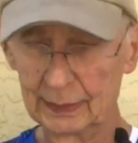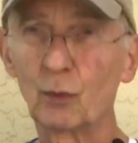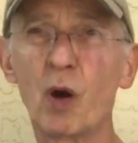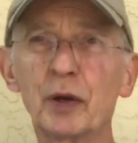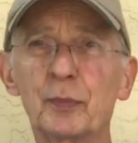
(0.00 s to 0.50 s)

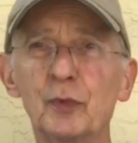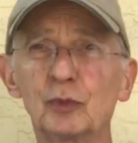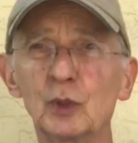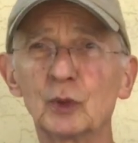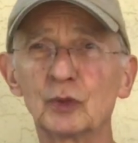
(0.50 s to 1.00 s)
The waterproof
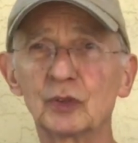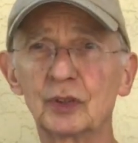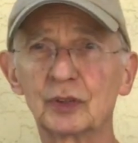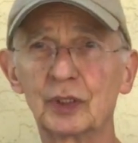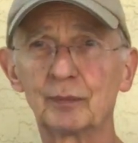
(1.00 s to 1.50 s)
glue is
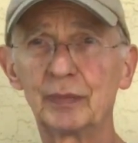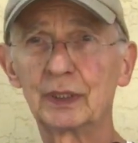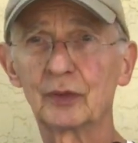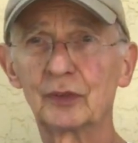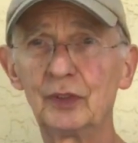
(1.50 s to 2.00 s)

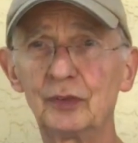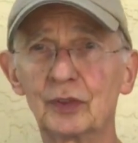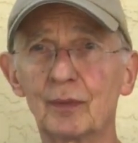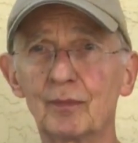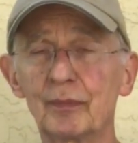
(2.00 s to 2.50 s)
because
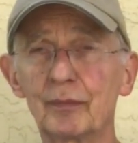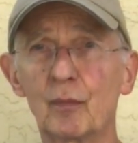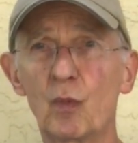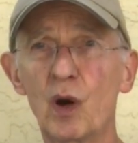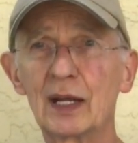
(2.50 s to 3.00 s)
these
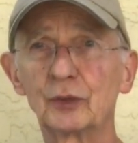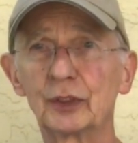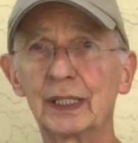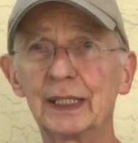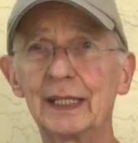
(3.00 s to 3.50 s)
rods
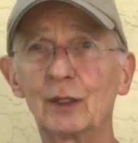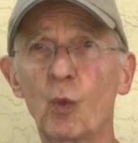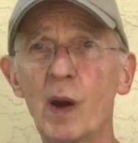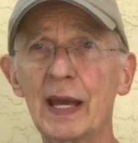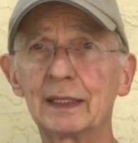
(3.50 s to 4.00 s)
are going to get
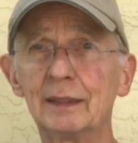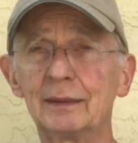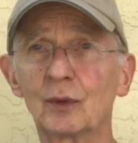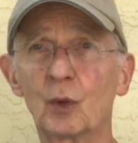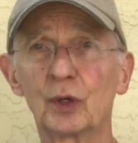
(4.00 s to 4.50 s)
wet
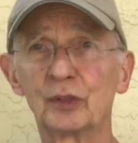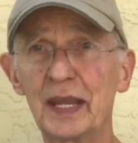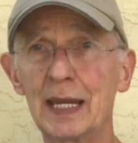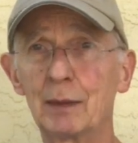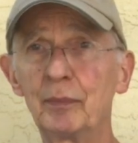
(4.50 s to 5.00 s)
or
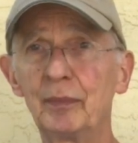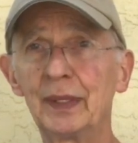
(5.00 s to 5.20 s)
damp,